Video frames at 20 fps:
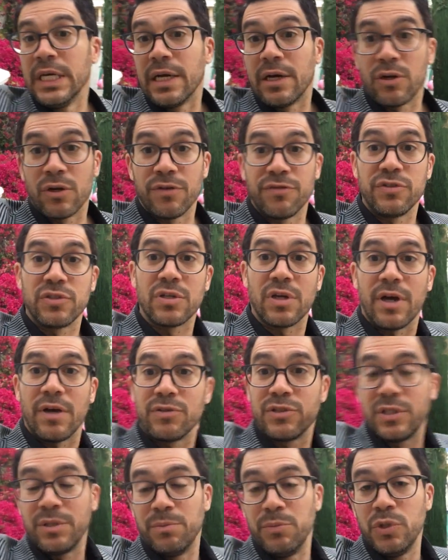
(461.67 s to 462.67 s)
I don't know if you saw, I
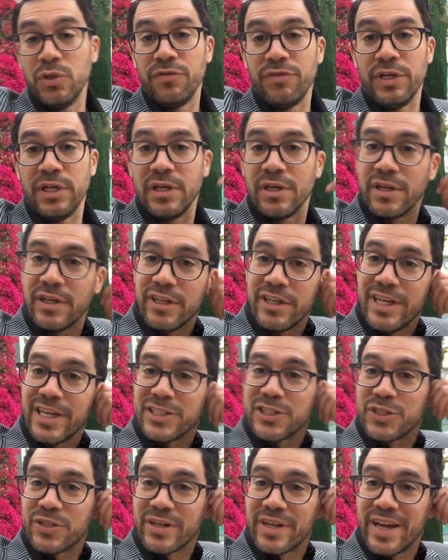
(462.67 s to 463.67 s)
was in a movie
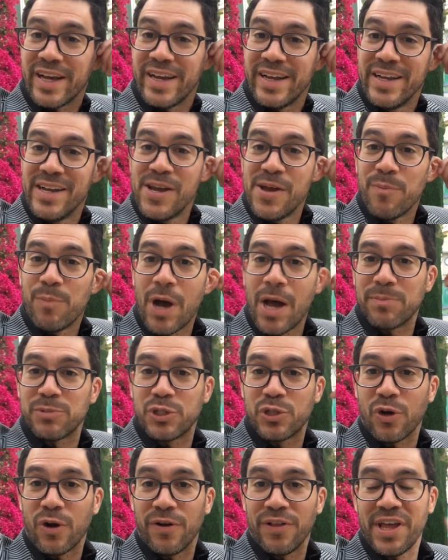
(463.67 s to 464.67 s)
yesterday, Pop
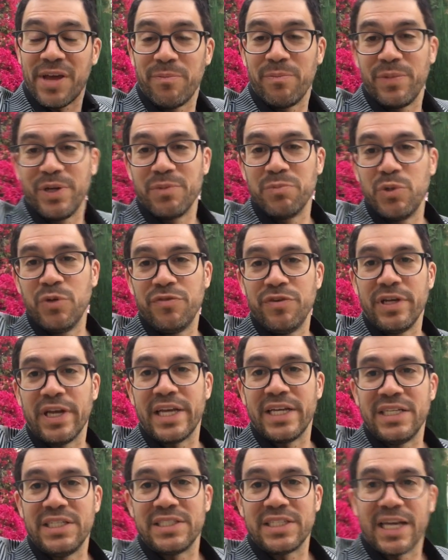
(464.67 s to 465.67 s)
Star, that big movie
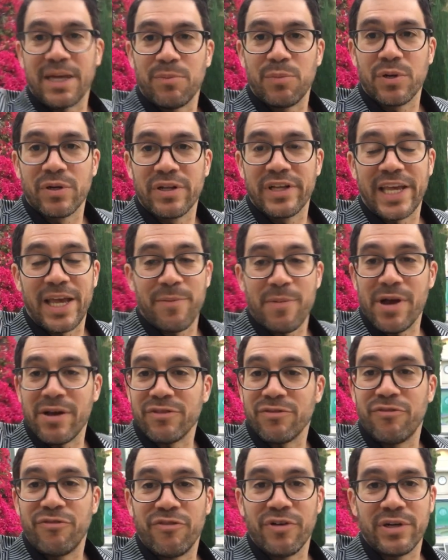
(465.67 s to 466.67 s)
Andy Samberg came out.
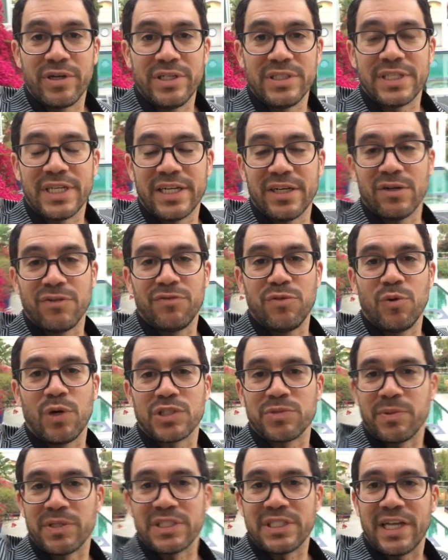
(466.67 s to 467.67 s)
It's funny as hell. If you
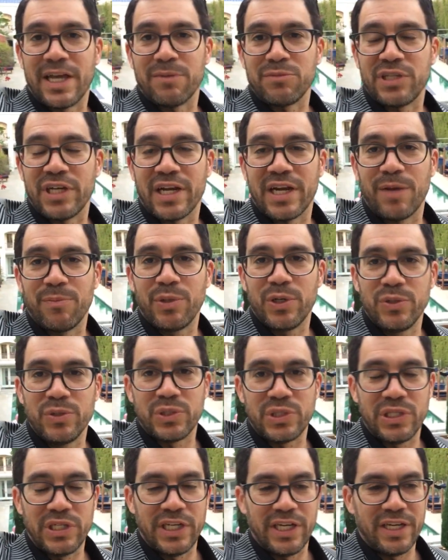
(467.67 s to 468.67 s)
watch my Snapchat, I
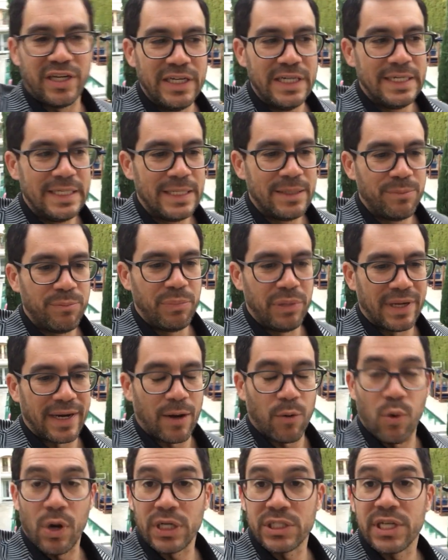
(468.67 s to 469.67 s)
posted it. But
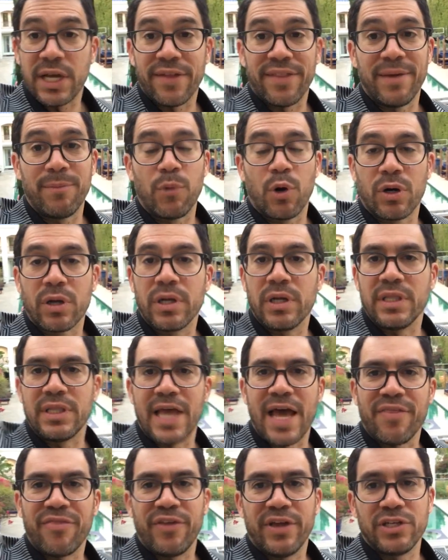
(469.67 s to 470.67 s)
I watched how they marketed
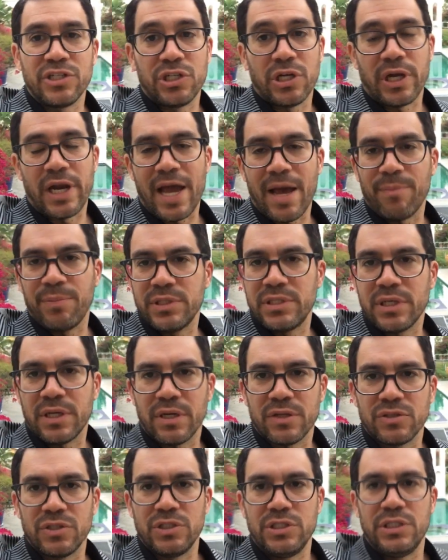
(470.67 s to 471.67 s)
that thing. Judd
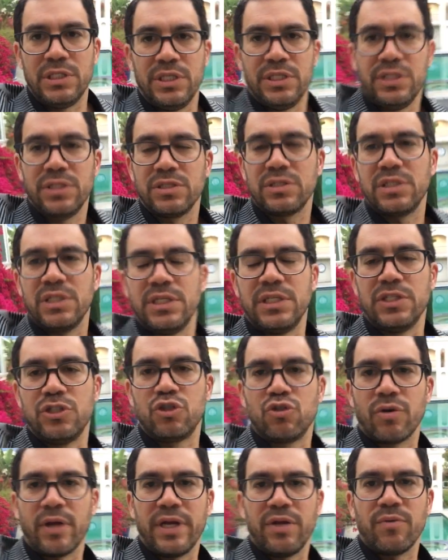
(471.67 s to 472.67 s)
Apatow's a genius. He did
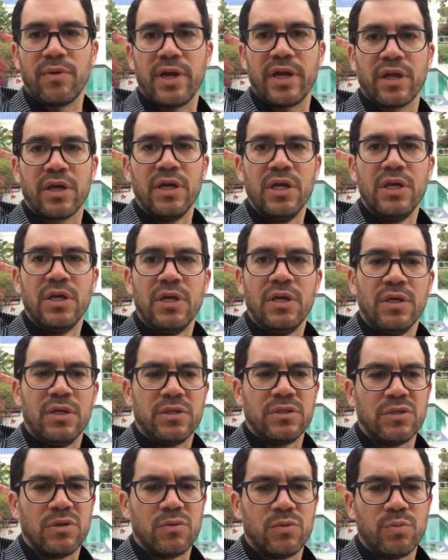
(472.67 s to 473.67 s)
Trainwreck.
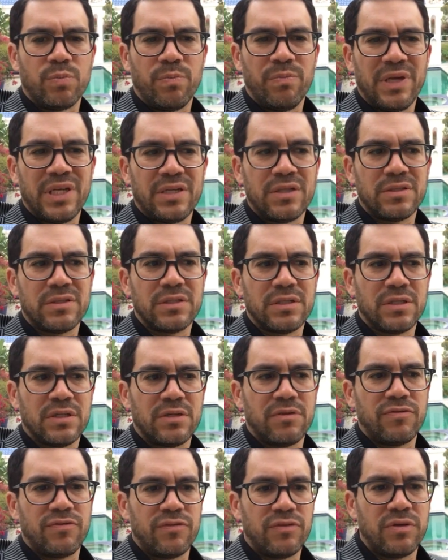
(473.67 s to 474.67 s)
So make
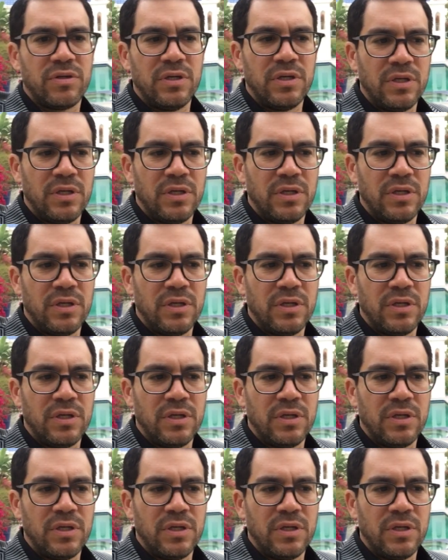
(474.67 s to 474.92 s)
yourself